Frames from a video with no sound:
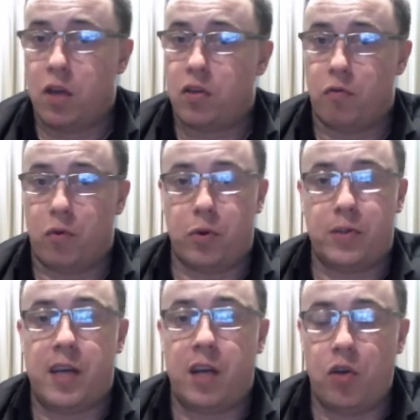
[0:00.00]
the
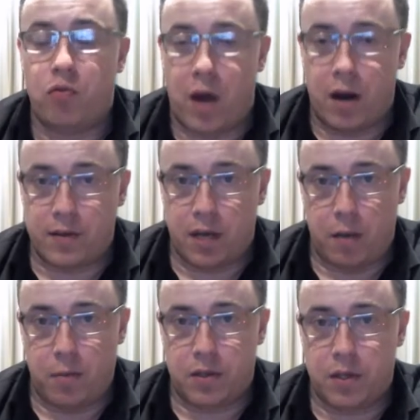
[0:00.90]
routine you run as a
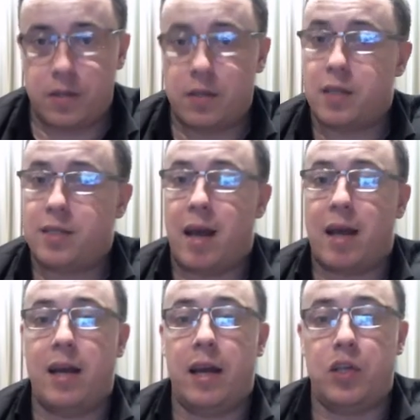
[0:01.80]
hypnotist, the
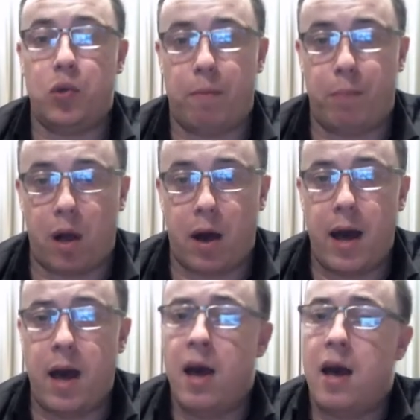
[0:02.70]
techniques you apply,
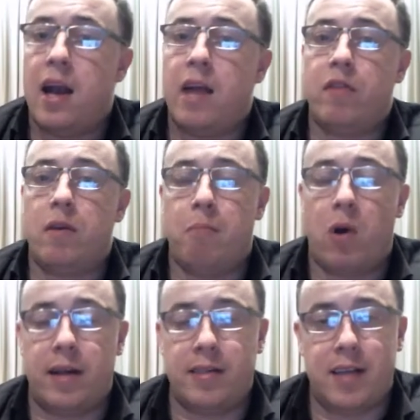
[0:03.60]
and even the
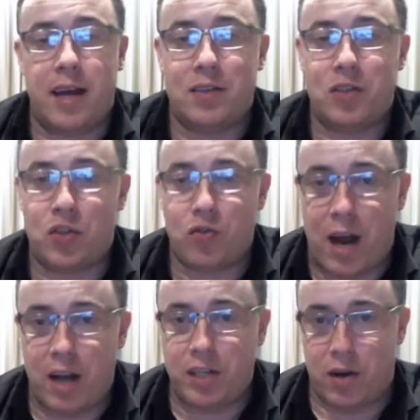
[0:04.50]
mindset and
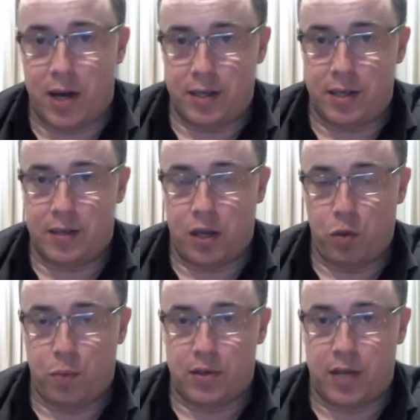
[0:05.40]
strategy ideas that you
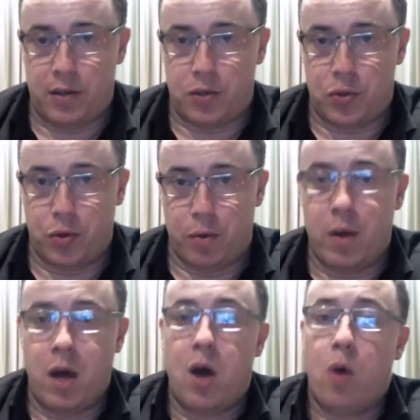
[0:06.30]
present to them.
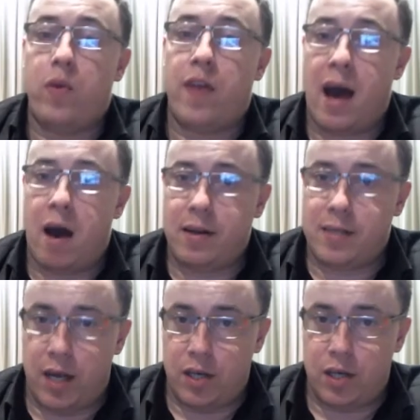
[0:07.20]
Without
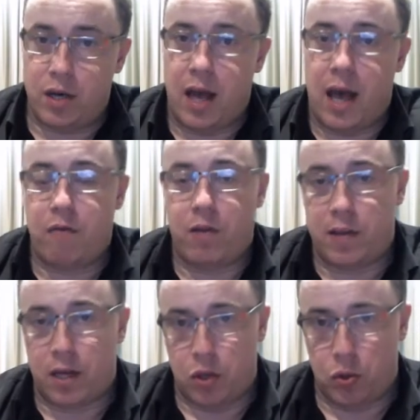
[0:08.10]
attention,
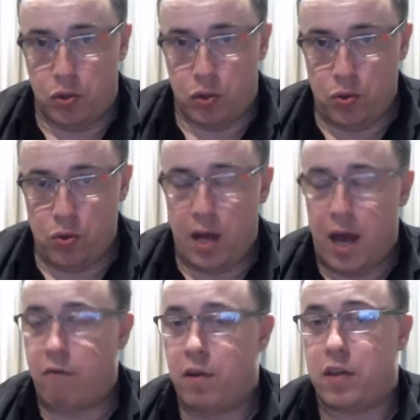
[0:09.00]
everything you do,
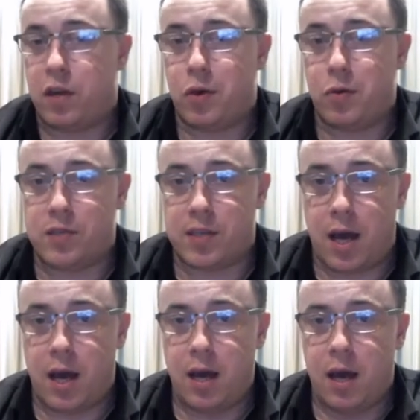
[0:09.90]
everything you
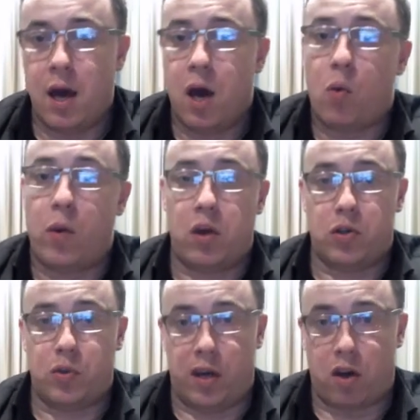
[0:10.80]
say, whether you're
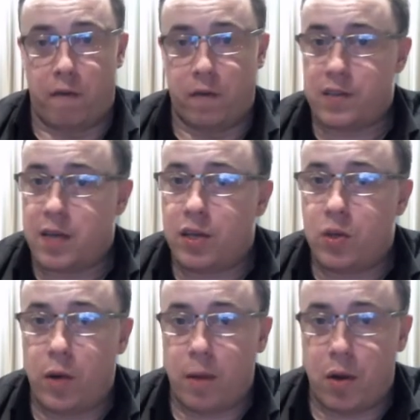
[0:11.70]
doing
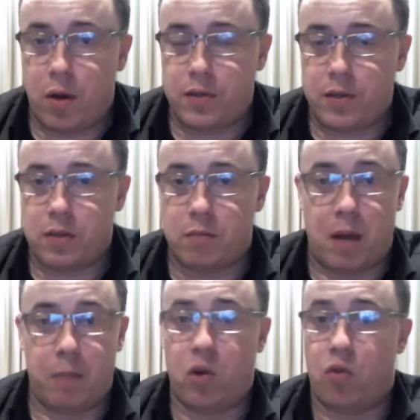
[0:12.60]
conversational hypnosis,
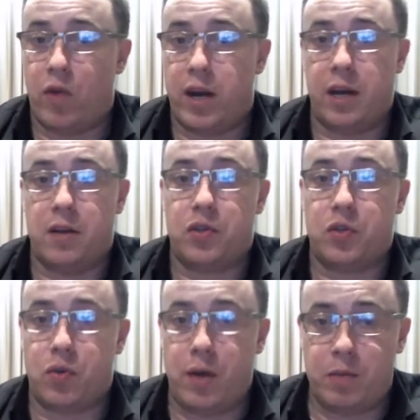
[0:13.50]
maybe you're reading a
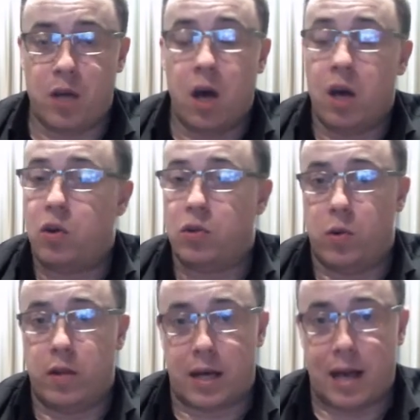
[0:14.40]
script, you're
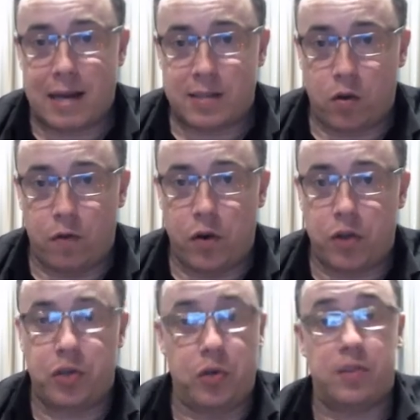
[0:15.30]
doing the classical
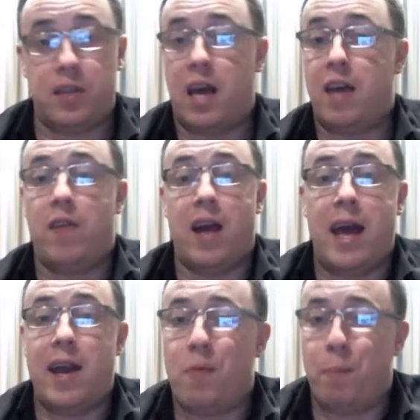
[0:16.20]
version using even
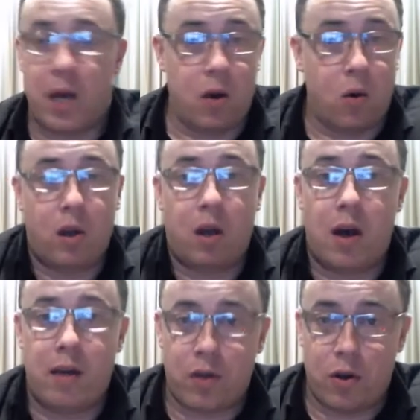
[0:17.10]
NLP or
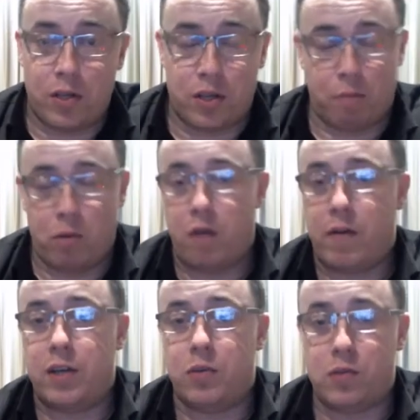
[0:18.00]
life coaching or
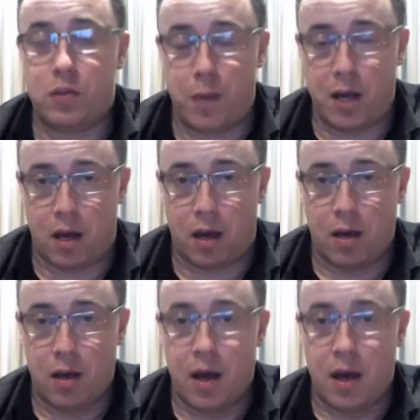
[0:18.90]
motivational speaking,